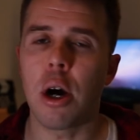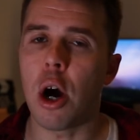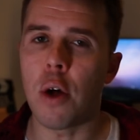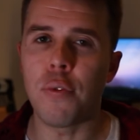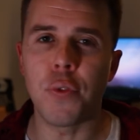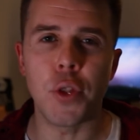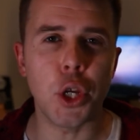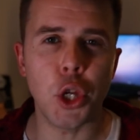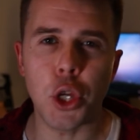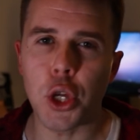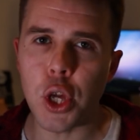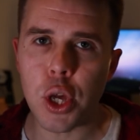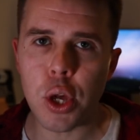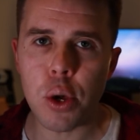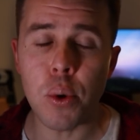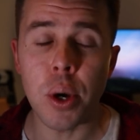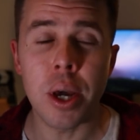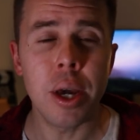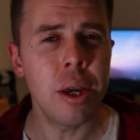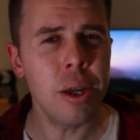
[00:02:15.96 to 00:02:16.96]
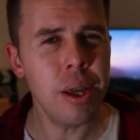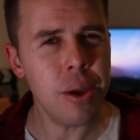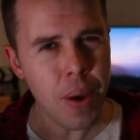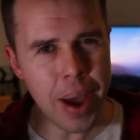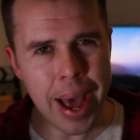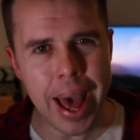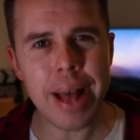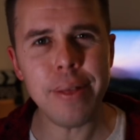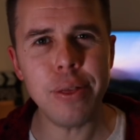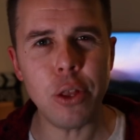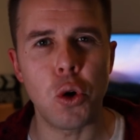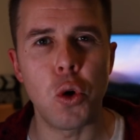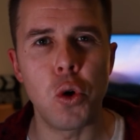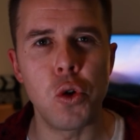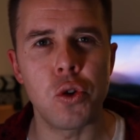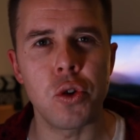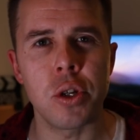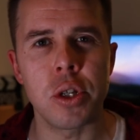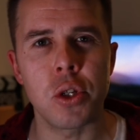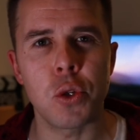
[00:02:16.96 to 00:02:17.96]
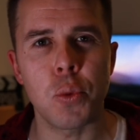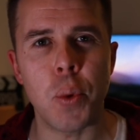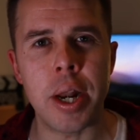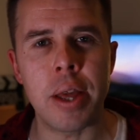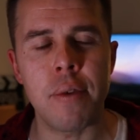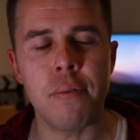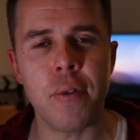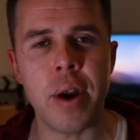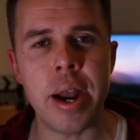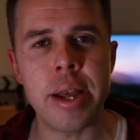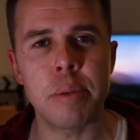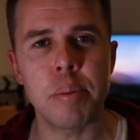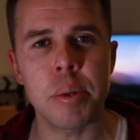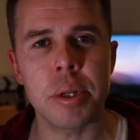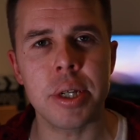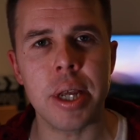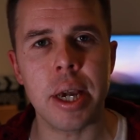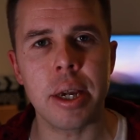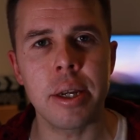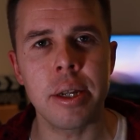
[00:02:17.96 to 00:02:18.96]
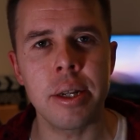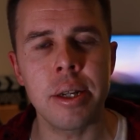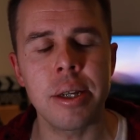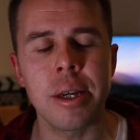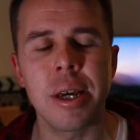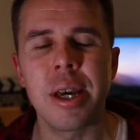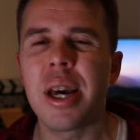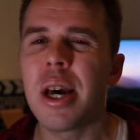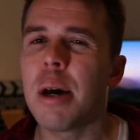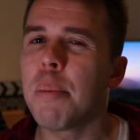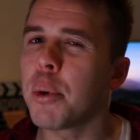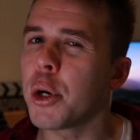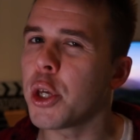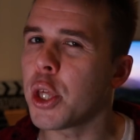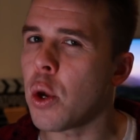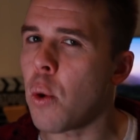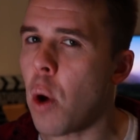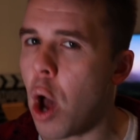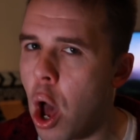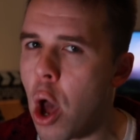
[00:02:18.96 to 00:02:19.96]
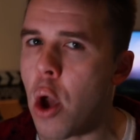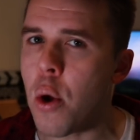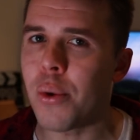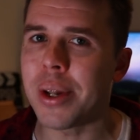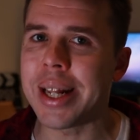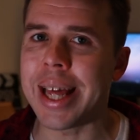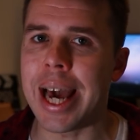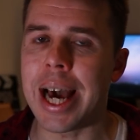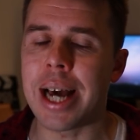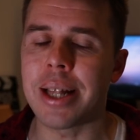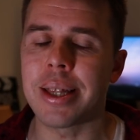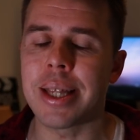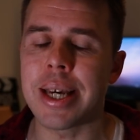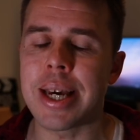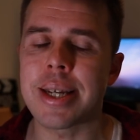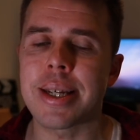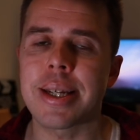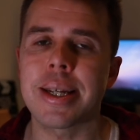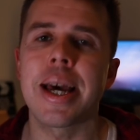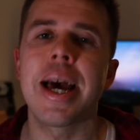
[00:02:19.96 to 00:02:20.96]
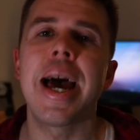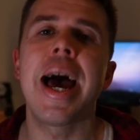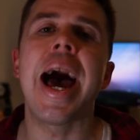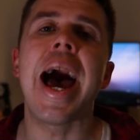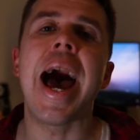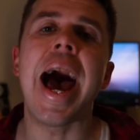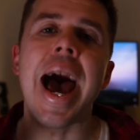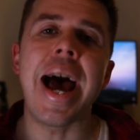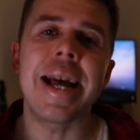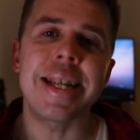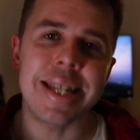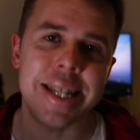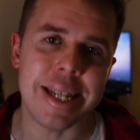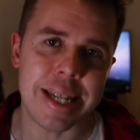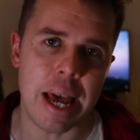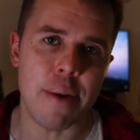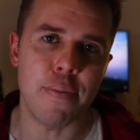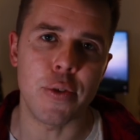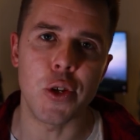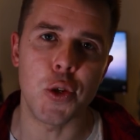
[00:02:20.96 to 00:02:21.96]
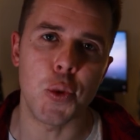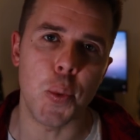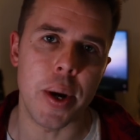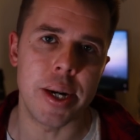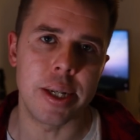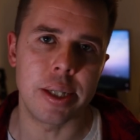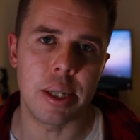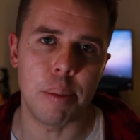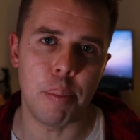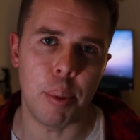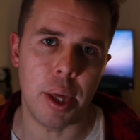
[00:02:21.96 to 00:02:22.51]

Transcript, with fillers: On the Q, you had the one hundred twenty frames per second, but you only had this at seven twenty